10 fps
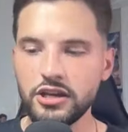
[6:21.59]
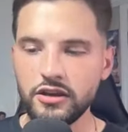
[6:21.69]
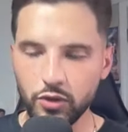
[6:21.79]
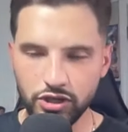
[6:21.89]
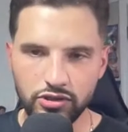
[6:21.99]

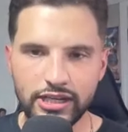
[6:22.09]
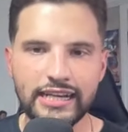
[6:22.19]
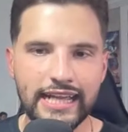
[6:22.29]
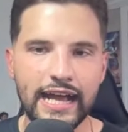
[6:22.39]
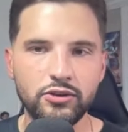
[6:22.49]
Well, you're looking at a
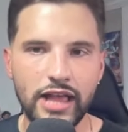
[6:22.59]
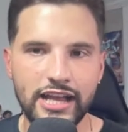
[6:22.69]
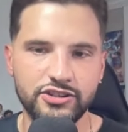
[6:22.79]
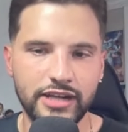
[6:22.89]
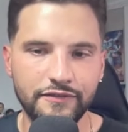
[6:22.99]
guy who
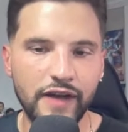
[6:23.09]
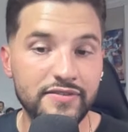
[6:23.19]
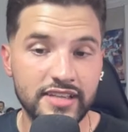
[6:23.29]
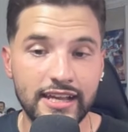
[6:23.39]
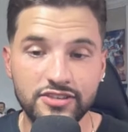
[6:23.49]
last year got five
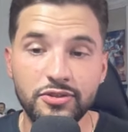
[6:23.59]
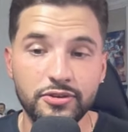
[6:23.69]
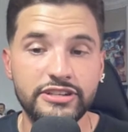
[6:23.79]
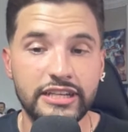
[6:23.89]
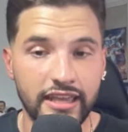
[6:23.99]
sacks in
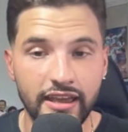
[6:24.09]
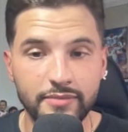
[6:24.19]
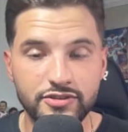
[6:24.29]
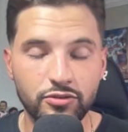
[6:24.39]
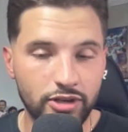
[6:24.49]
13
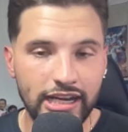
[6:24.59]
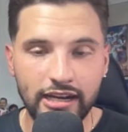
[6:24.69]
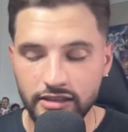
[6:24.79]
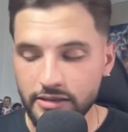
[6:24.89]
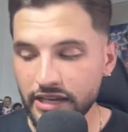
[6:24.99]
games. You're looking at
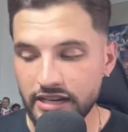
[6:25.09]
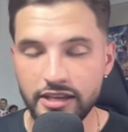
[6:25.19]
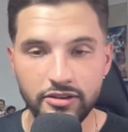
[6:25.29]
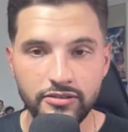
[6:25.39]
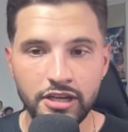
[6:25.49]
Ali
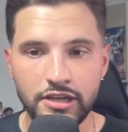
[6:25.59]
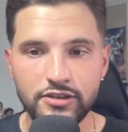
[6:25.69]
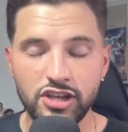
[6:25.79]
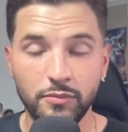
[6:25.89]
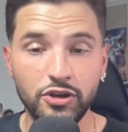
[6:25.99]
McNeill,
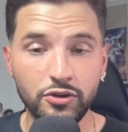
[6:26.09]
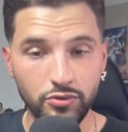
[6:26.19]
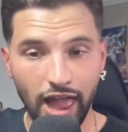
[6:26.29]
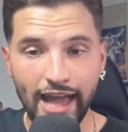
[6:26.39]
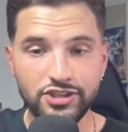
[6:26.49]
someone who
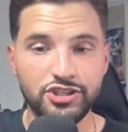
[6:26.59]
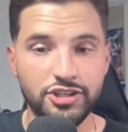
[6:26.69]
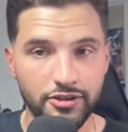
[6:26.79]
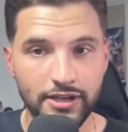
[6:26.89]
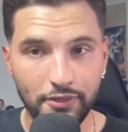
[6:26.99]
last
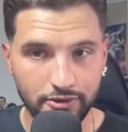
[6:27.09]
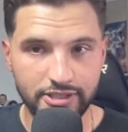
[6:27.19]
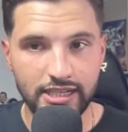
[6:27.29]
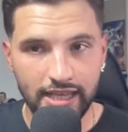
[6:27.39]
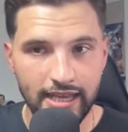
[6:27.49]
year in
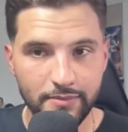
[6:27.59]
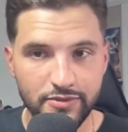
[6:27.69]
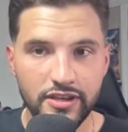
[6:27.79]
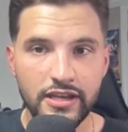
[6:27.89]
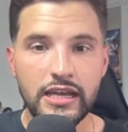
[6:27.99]
13 games
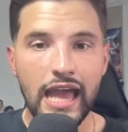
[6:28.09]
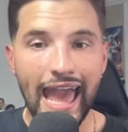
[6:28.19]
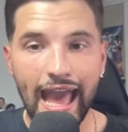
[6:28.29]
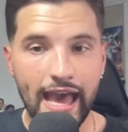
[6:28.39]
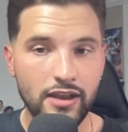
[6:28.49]

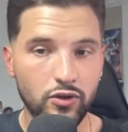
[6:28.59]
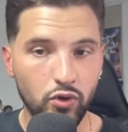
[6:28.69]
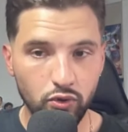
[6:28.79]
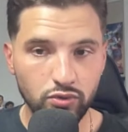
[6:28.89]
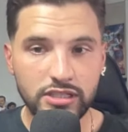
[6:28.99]
had
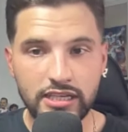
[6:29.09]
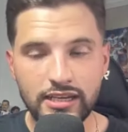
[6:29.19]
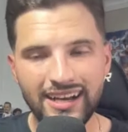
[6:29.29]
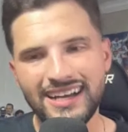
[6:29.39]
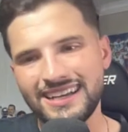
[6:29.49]
only,
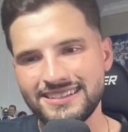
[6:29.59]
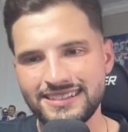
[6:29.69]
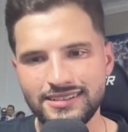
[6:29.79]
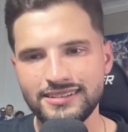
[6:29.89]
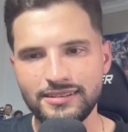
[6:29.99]
I guess,
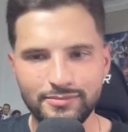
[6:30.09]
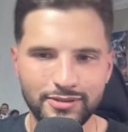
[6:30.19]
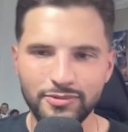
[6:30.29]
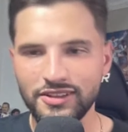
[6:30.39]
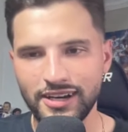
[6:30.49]
uh, I mean,
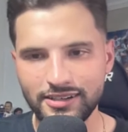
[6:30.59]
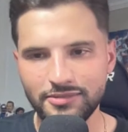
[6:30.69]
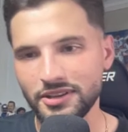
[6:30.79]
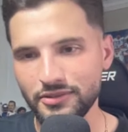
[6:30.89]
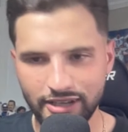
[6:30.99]
whether how you
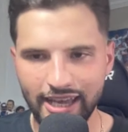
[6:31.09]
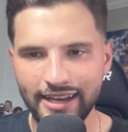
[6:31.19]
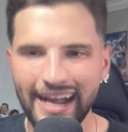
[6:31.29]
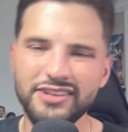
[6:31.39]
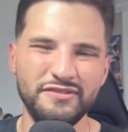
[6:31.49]
want to look at it,
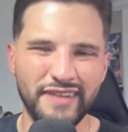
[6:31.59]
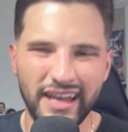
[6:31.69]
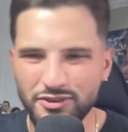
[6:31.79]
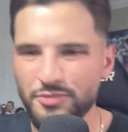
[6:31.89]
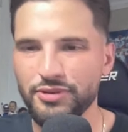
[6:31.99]
how you
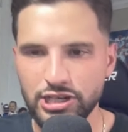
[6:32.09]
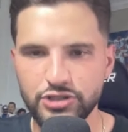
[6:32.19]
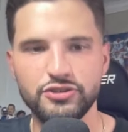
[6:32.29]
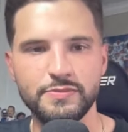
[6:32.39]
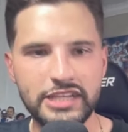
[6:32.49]
value
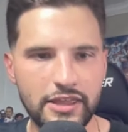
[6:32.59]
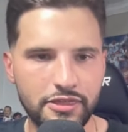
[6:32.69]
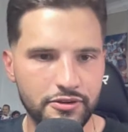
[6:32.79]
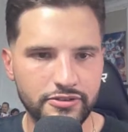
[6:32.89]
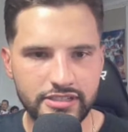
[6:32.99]
pressures, but he had
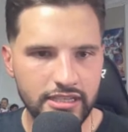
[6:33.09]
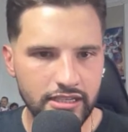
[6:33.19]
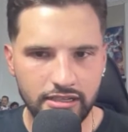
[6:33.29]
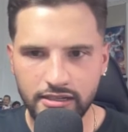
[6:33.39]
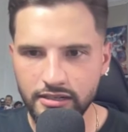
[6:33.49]

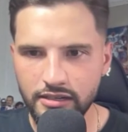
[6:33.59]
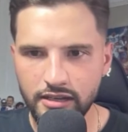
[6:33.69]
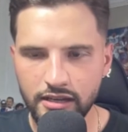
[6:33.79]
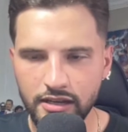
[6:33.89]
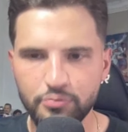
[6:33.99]
13
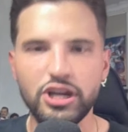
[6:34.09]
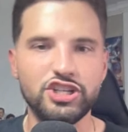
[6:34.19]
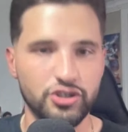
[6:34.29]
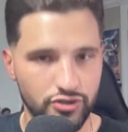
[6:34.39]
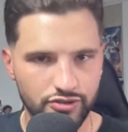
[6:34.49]
uh,
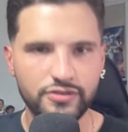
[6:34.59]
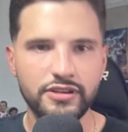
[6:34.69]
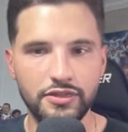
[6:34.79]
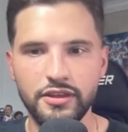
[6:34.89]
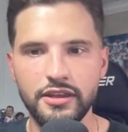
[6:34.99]
pressures
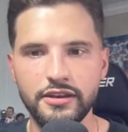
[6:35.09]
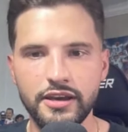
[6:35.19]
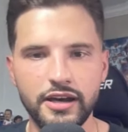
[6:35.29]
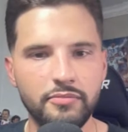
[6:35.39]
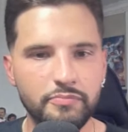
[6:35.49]
in, in
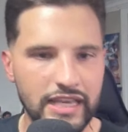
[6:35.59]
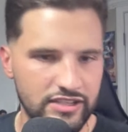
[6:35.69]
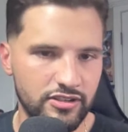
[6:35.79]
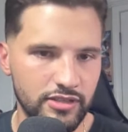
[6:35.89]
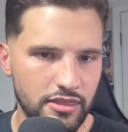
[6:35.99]
um,
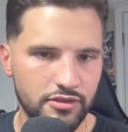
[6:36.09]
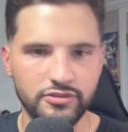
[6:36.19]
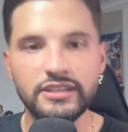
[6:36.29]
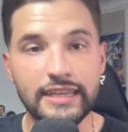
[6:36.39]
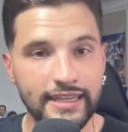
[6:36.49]
basically
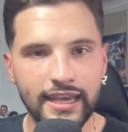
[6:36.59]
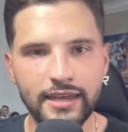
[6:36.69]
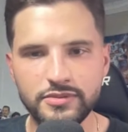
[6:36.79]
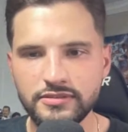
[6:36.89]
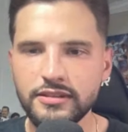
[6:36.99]
13
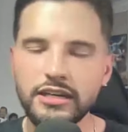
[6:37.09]
games.